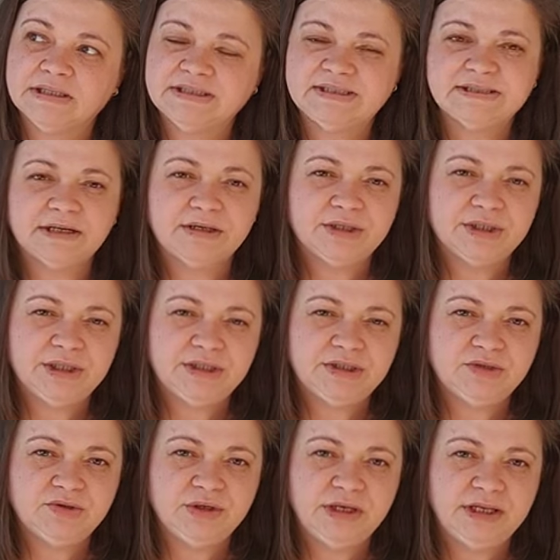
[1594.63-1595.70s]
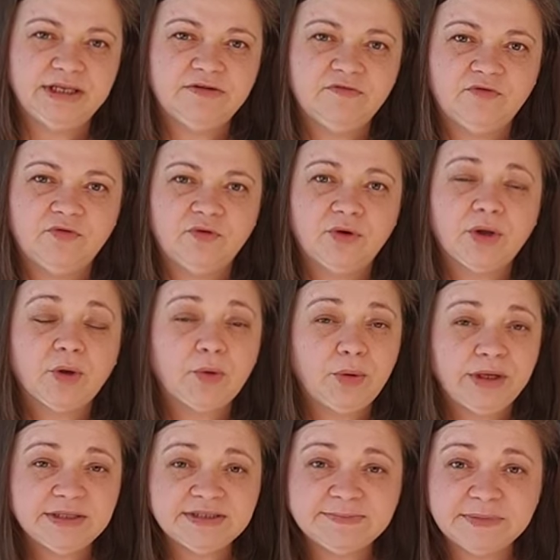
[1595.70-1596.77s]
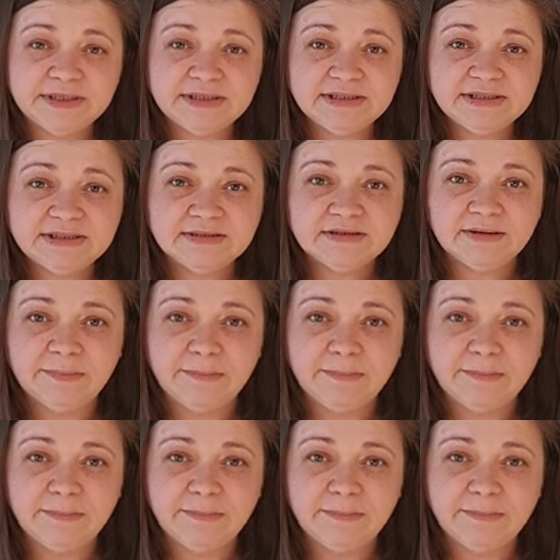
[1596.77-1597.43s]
started to knit for Christmas,